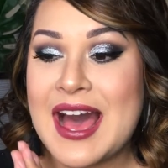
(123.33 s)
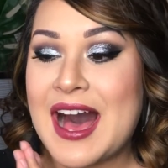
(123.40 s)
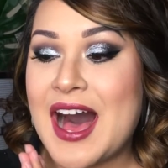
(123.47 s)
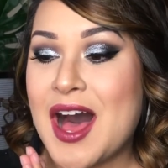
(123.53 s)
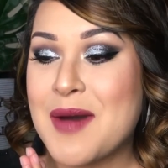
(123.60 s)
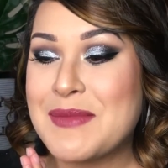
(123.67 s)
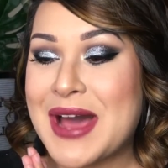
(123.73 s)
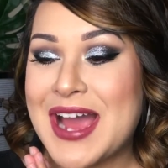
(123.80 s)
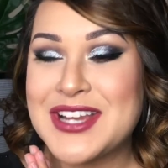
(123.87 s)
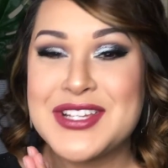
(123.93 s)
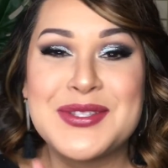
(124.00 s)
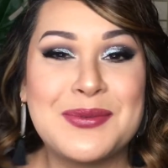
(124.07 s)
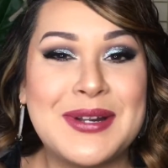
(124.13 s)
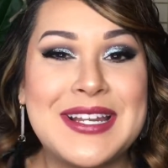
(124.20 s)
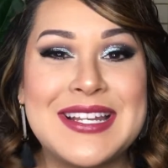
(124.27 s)
I
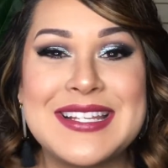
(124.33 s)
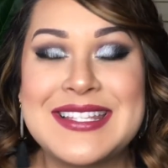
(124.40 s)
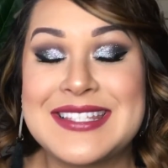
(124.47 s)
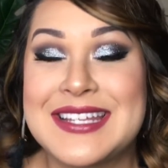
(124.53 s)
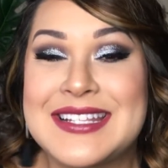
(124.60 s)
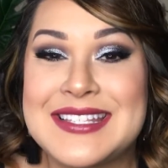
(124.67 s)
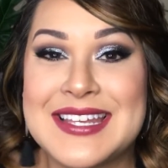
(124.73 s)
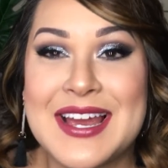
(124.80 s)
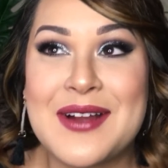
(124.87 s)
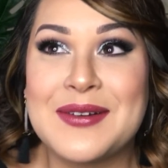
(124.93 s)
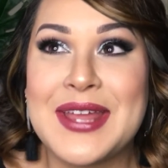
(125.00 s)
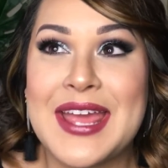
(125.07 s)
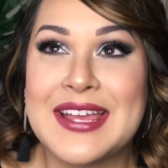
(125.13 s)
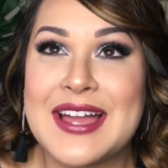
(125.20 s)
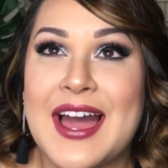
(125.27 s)
just wanted to sit
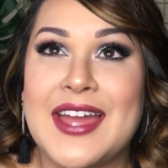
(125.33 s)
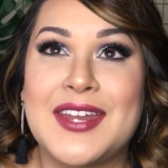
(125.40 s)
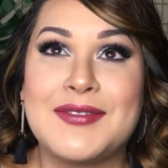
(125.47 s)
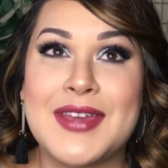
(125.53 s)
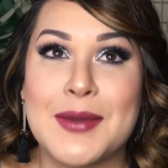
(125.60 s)
down and kind of